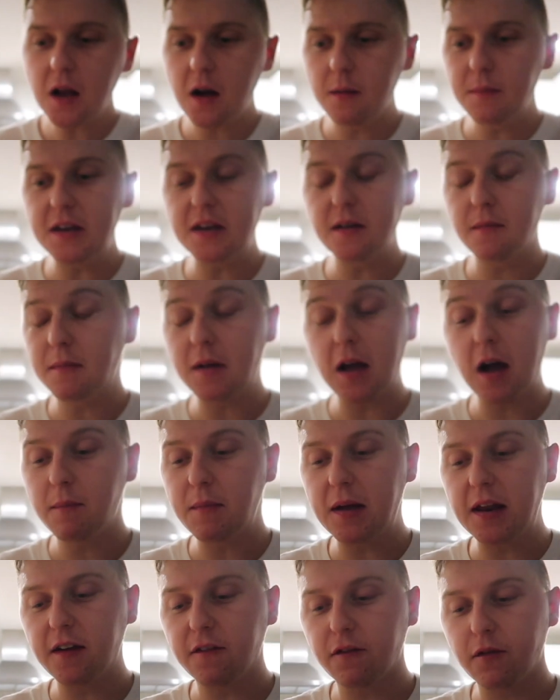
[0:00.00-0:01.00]
I mean, um, I
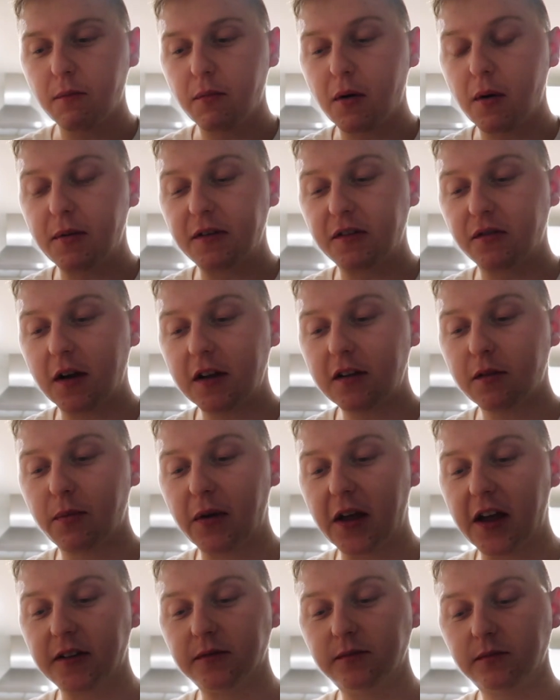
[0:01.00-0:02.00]
made it from Poppy's
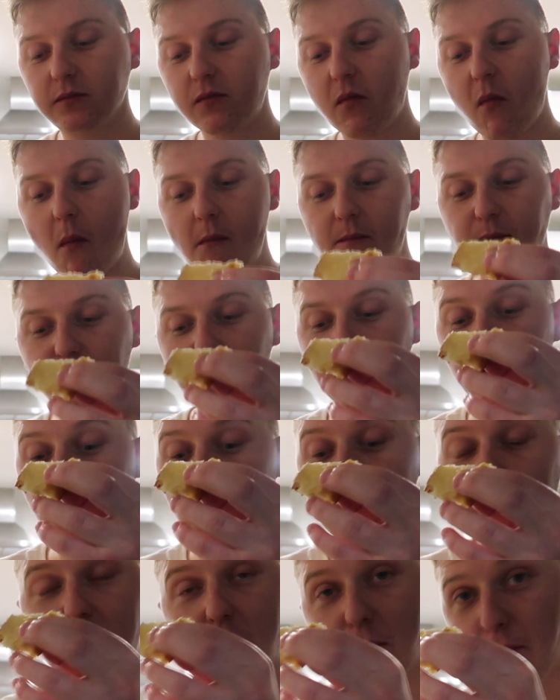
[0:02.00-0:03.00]
recipe. So
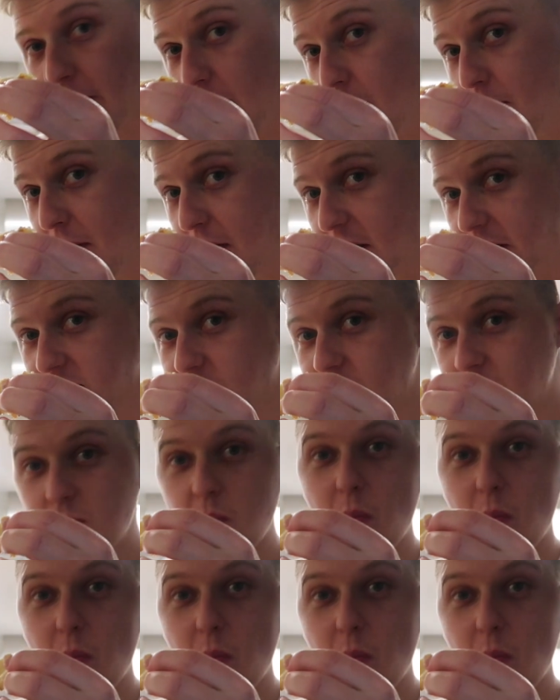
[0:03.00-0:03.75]
well done, Poppy.